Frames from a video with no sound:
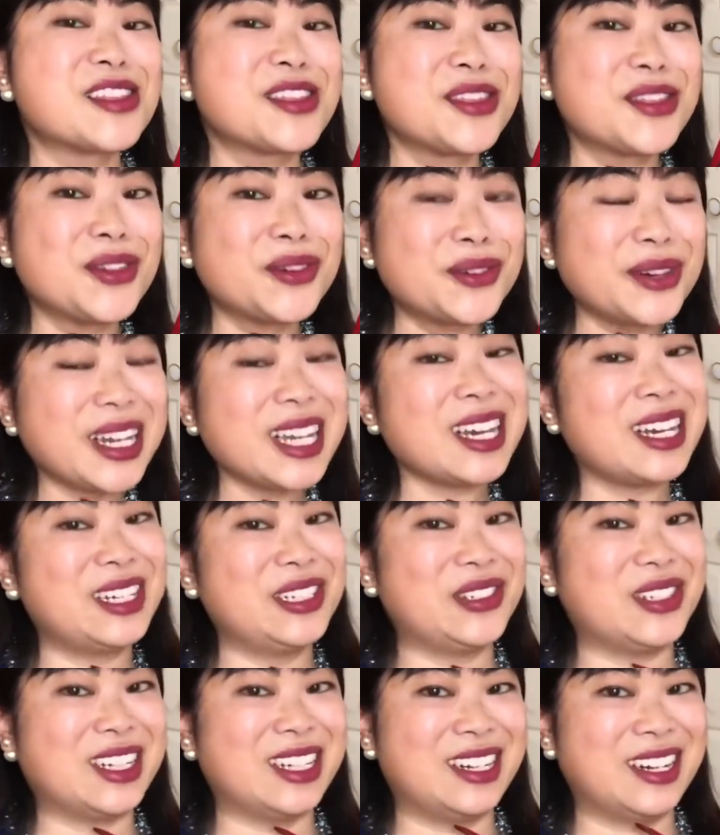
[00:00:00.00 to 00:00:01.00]

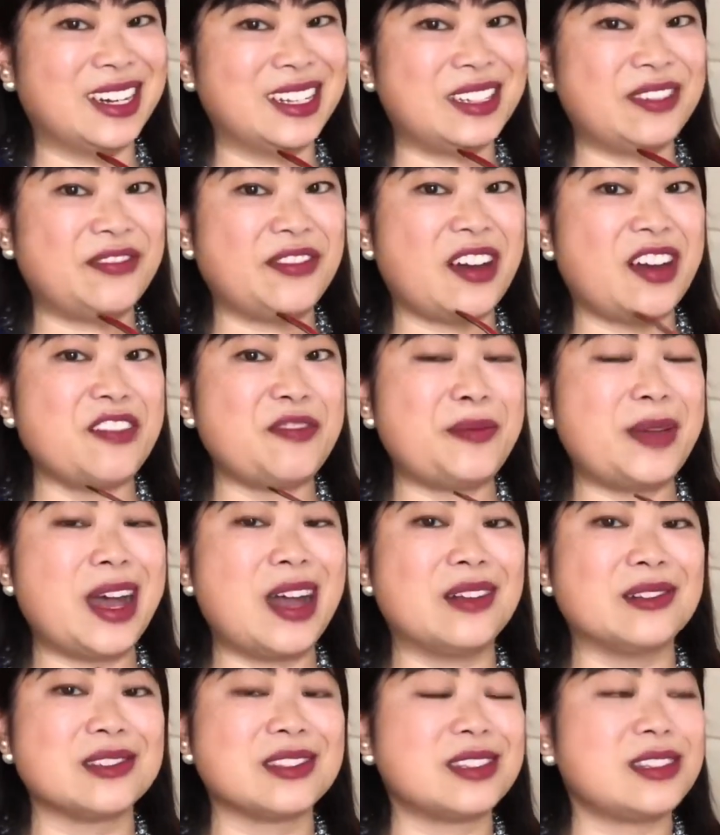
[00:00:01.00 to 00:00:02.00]

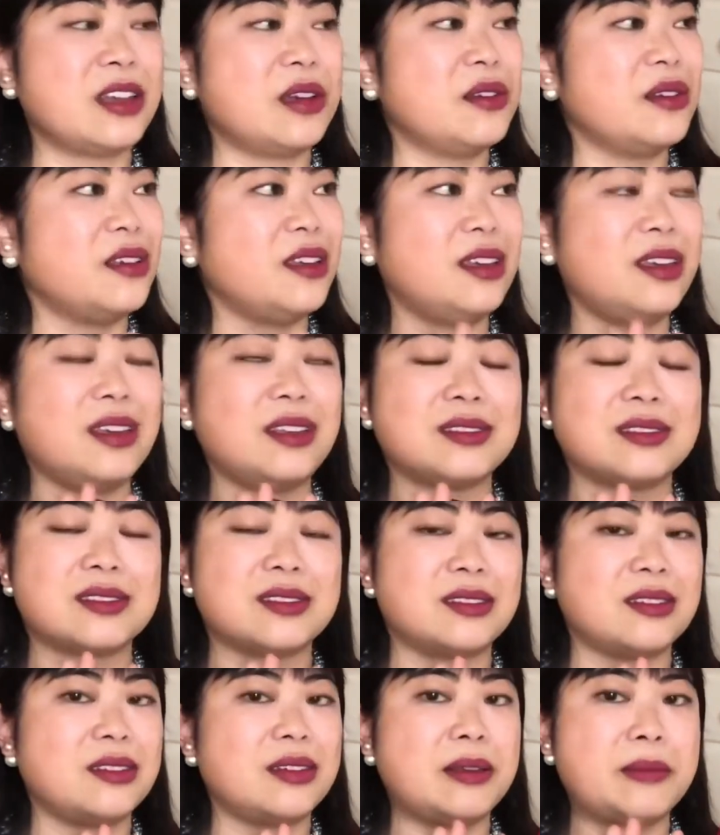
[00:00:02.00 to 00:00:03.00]
£395, so it's
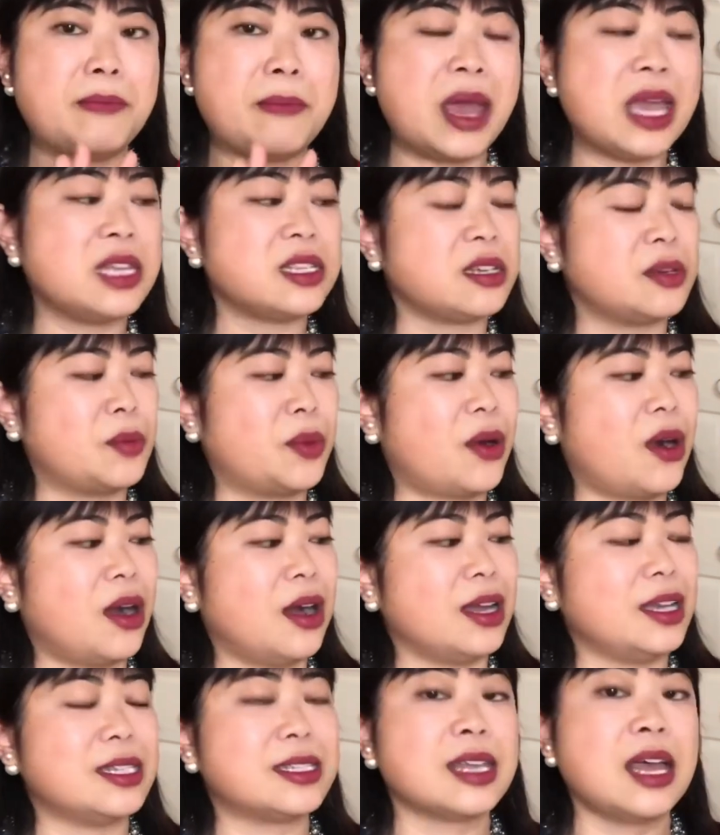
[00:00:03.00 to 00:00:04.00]
an amazing price.